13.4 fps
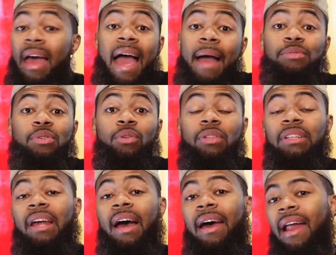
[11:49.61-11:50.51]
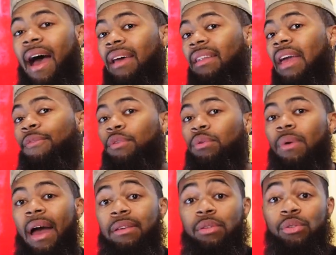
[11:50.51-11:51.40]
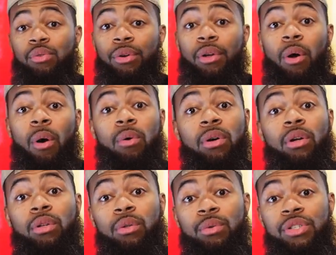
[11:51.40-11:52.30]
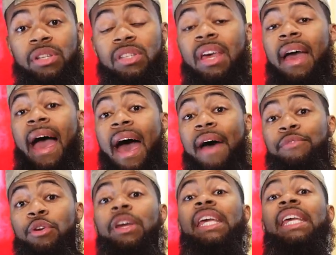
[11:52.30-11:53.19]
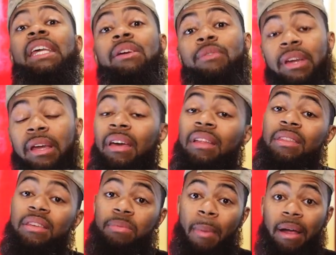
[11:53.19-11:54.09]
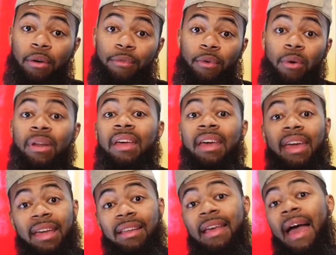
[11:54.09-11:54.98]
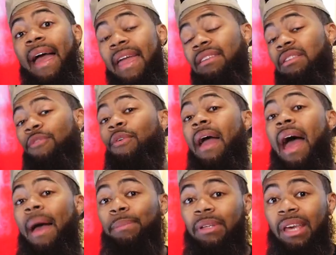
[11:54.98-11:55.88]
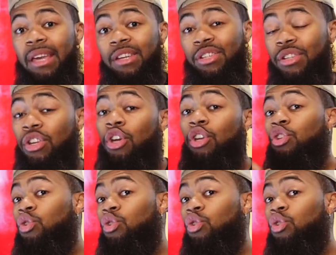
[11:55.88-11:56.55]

Absolutely not. I like for you guys to draw your own conclusions after hearing this microphone in different applications.